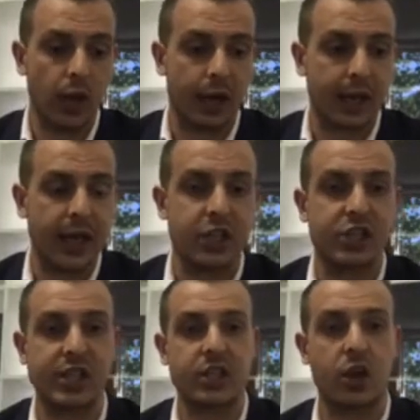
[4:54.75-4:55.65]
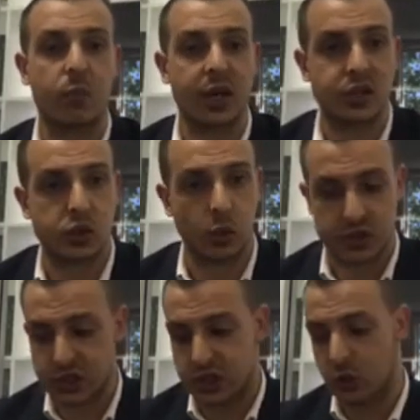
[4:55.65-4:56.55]
Okay, you just need to know where to source
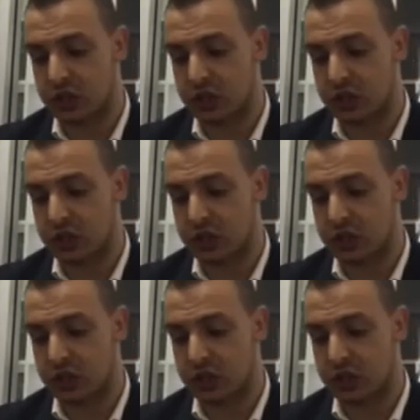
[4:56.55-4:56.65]
the deals,